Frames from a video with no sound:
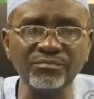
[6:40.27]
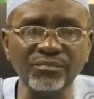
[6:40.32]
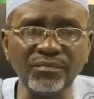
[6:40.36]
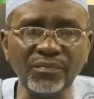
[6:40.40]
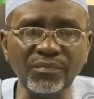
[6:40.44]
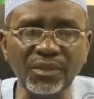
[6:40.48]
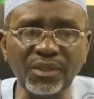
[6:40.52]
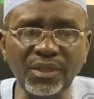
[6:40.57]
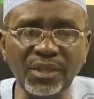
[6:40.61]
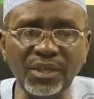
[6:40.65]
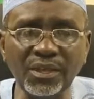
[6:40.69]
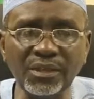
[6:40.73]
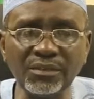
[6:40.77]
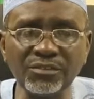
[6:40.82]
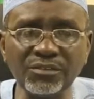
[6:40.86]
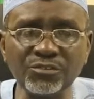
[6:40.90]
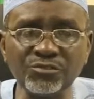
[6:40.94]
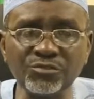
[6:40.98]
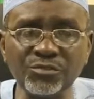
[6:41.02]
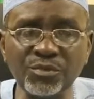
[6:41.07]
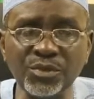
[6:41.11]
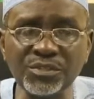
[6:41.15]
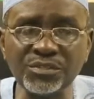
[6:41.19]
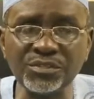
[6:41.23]
the
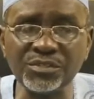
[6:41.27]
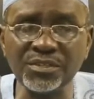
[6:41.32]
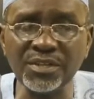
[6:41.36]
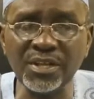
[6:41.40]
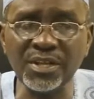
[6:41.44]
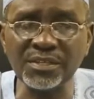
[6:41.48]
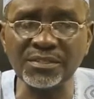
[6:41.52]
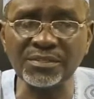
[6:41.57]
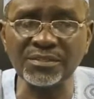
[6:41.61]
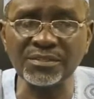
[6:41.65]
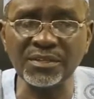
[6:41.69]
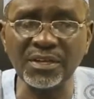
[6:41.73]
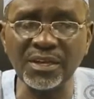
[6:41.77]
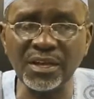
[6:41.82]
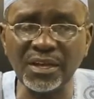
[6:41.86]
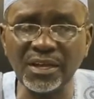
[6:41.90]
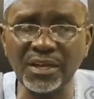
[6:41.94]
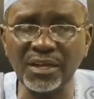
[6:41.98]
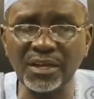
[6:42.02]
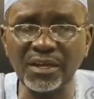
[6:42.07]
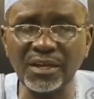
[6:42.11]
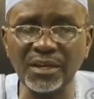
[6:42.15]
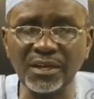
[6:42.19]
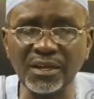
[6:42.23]
situation has
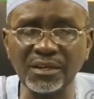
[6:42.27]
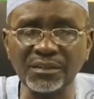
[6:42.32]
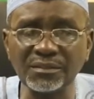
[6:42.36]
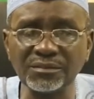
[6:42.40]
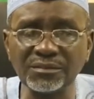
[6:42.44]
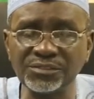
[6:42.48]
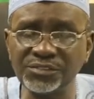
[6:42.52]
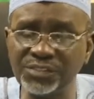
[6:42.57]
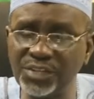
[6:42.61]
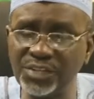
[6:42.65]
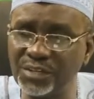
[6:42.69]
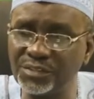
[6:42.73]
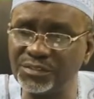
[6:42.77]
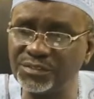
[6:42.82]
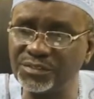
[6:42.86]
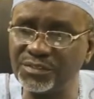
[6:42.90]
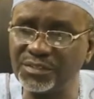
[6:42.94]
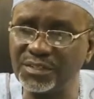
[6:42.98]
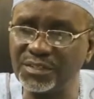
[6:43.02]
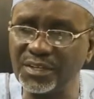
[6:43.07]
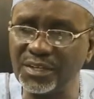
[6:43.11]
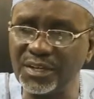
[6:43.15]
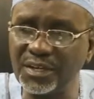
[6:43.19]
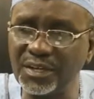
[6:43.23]
uh,
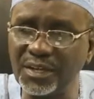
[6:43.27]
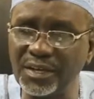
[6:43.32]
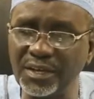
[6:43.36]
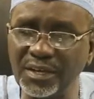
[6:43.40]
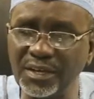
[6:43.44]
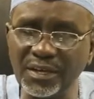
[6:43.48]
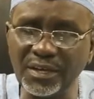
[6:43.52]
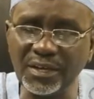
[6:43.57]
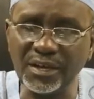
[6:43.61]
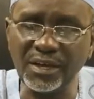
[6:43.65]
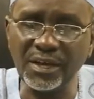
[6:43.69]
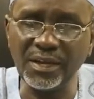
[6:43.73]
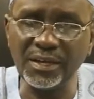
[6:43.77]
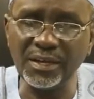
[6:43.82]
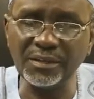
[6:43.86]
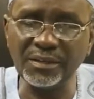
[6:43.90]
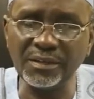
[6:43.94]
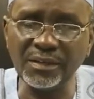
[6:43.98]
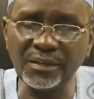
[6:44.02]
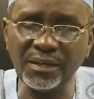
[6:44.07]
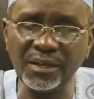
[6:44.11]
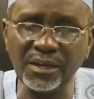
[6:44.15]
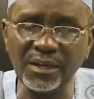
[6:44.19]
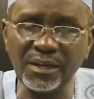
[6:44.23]
changed
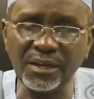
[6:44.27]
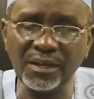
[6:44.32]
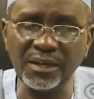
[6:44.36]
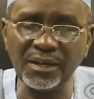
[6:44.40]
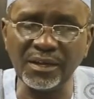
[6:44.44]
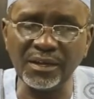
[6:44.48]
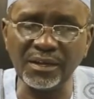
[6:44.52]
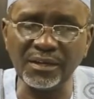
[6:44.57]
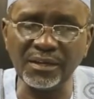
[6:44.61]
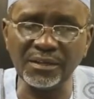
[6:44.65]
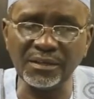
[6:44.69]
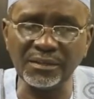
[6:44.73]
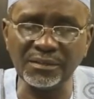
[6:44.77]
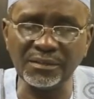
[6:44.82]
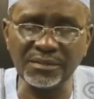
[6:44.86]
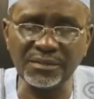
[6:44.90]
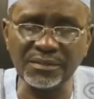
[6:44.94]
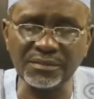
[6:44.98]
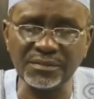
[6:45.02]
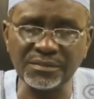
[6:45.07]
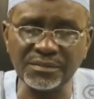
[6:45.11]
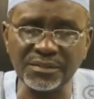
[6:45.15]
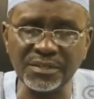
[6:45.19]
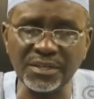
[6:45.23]
and uh, it
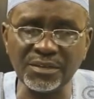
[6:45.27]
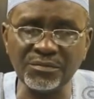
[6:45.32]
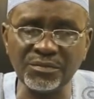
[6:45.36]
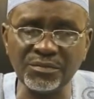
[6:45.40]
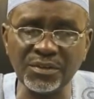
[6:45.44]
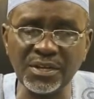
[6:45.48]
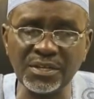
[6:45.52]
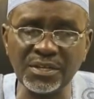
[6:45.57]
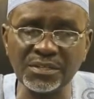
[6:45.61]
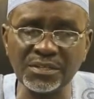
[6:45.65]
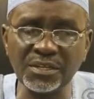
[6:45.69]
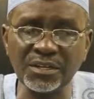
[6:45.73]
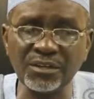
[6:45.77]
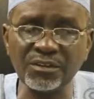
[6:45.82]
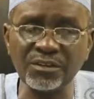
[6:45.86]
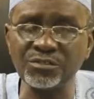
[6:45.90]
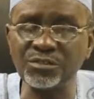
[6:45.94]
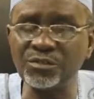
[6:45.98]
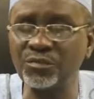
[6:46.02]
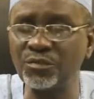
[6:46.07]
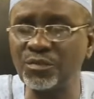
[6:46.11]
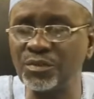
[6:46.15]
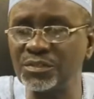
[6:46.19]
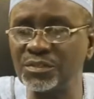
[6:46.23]
is giving us a
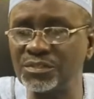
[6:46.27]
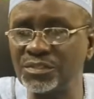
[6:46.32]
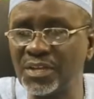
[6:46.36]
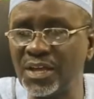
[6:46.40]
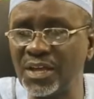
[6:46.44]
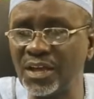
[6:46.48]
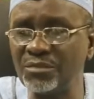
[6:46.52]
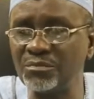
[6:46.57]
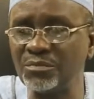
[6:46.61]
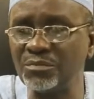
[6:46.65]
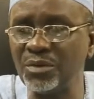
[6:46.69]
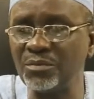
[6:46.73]
lot of concern.